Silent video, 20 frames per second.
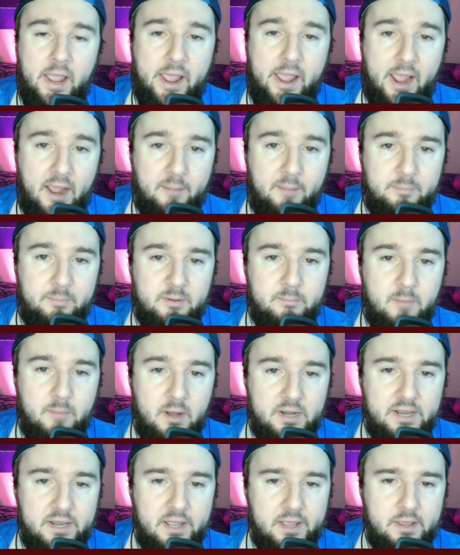Happy
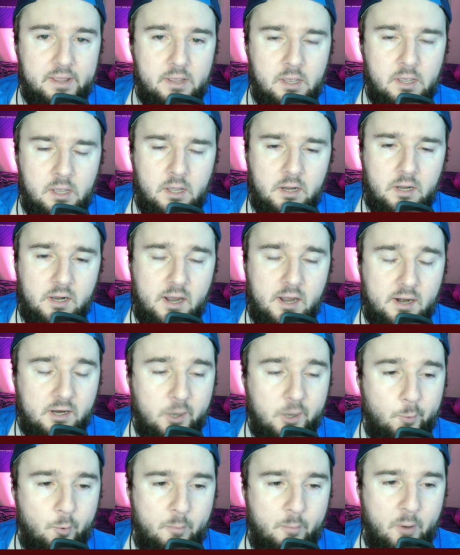Monday. Got a
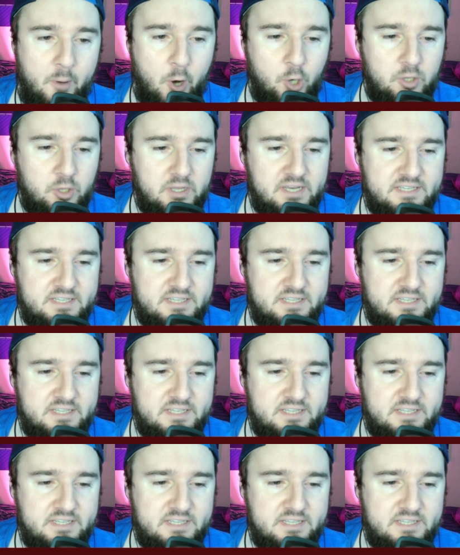couple parlays